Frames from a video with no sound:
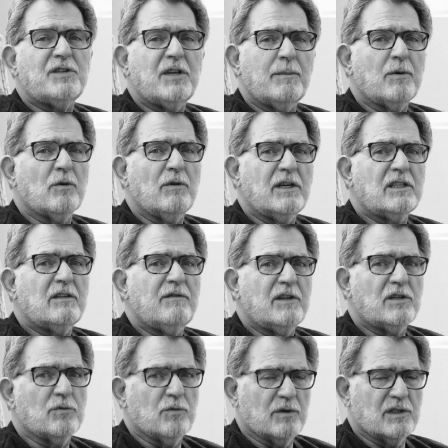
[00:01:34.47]
typical
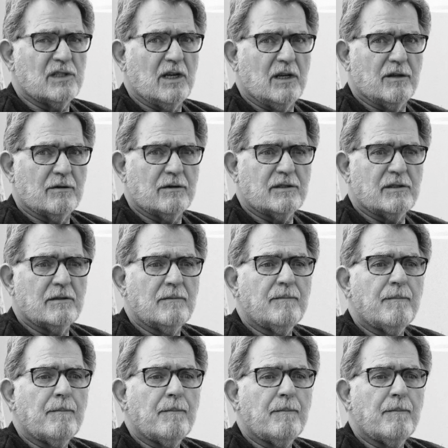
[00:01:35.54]
individual sellers.